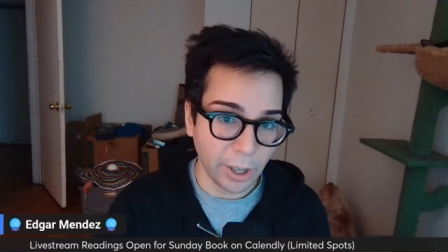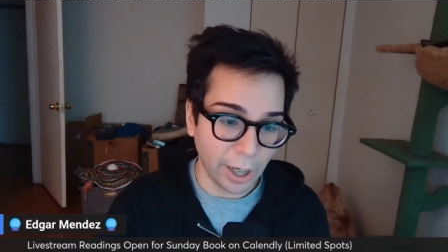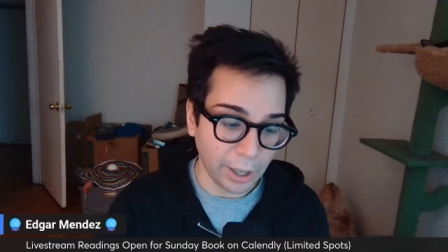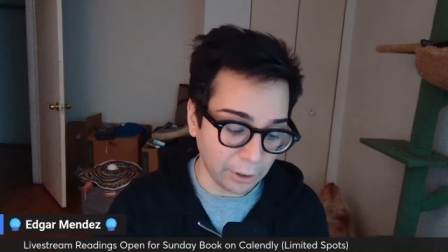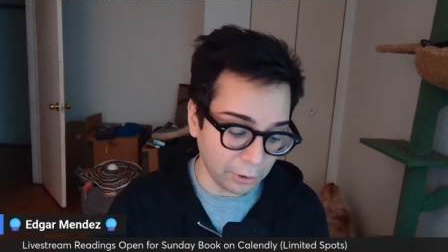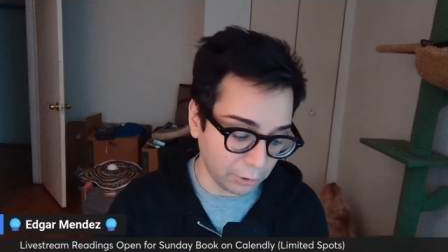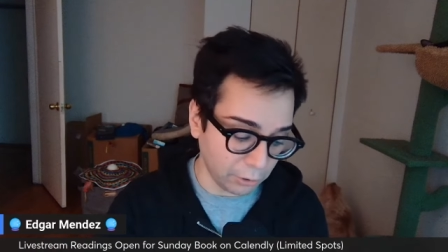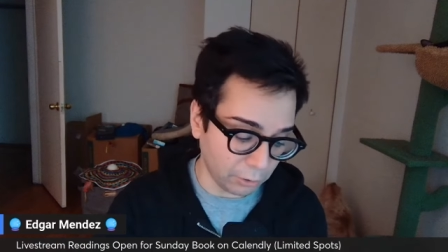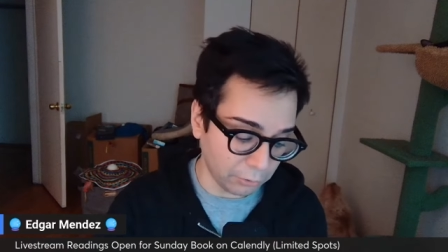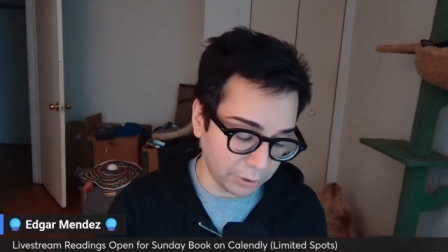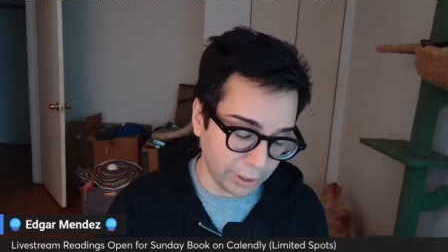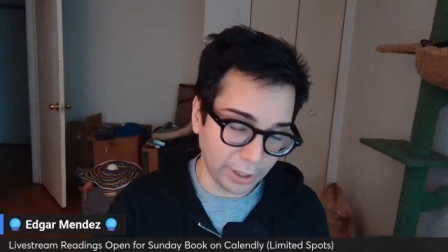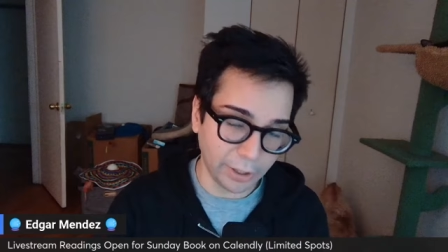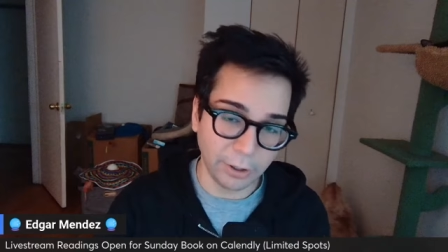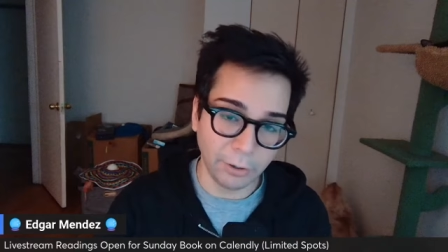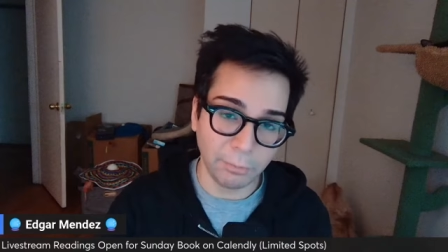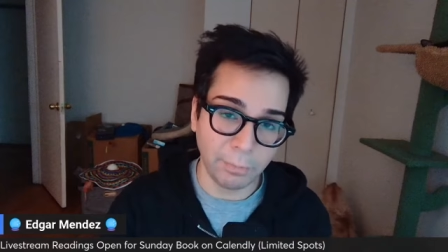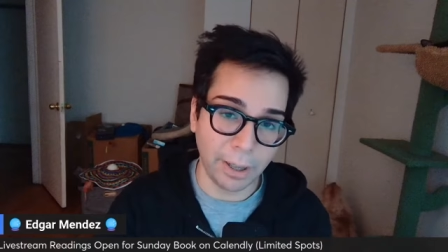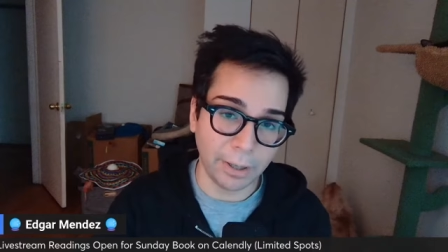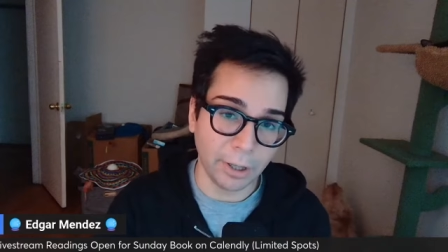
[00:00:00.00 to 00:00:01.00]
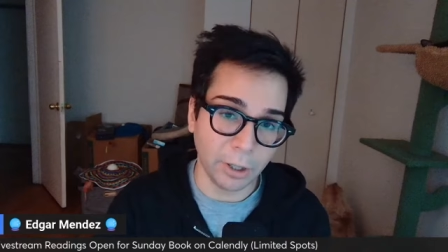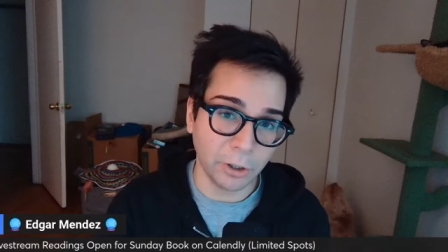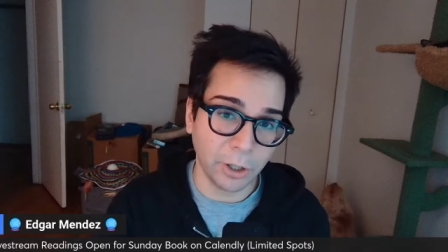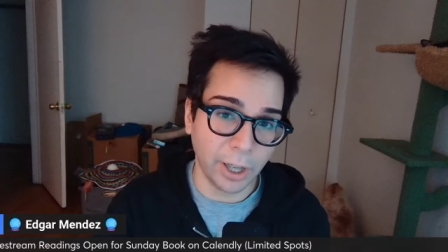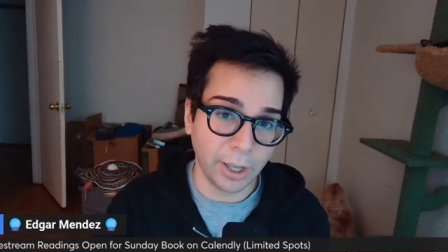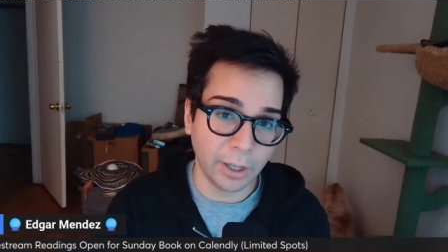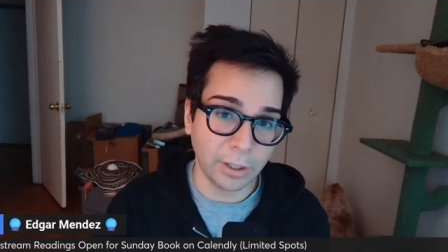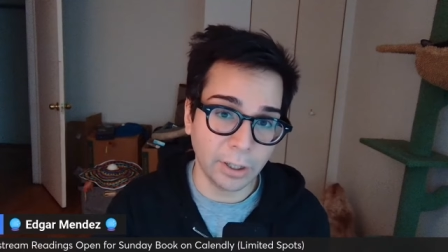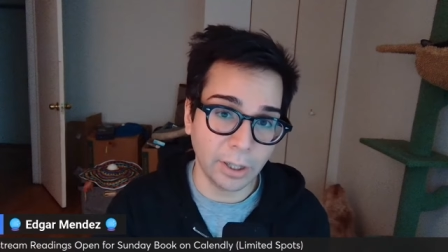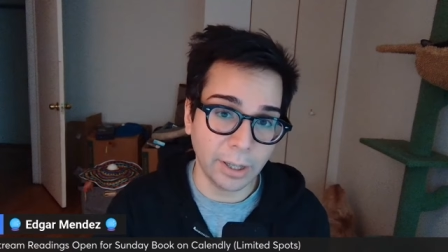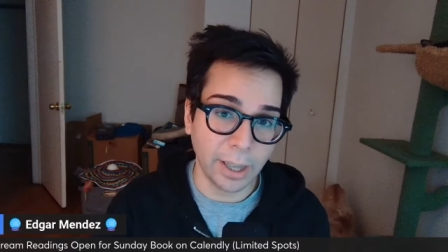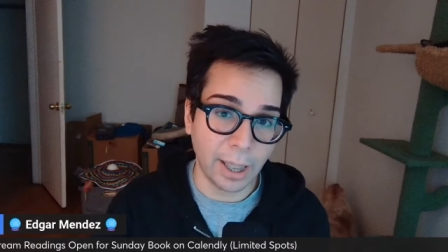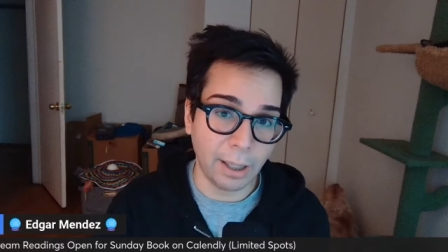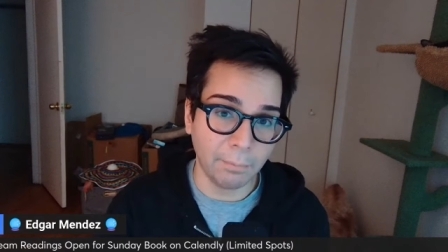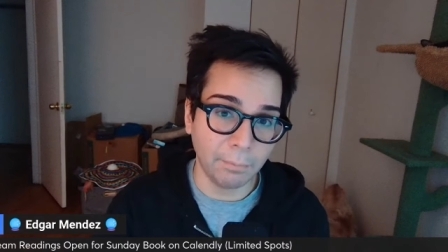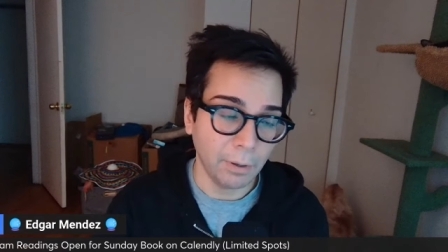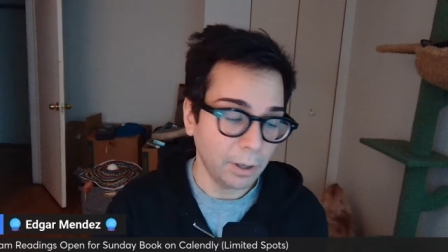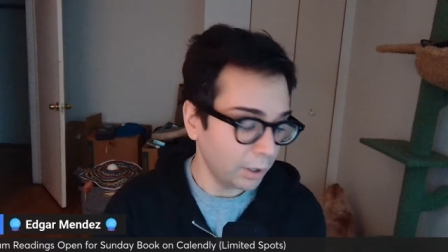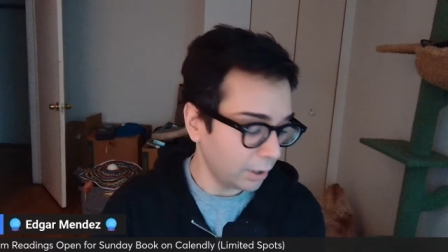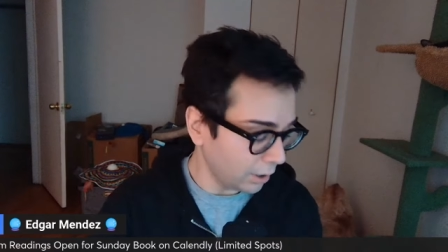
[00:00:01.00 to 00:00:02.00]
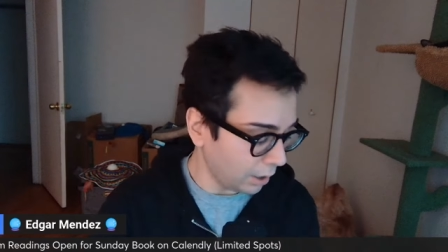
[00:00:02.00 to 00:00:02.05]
And you don't think you made the change to them.